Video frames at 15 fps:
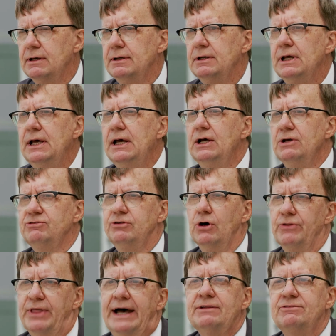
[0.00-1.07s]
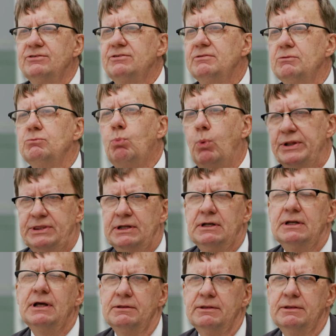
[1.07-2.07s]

And so that's what the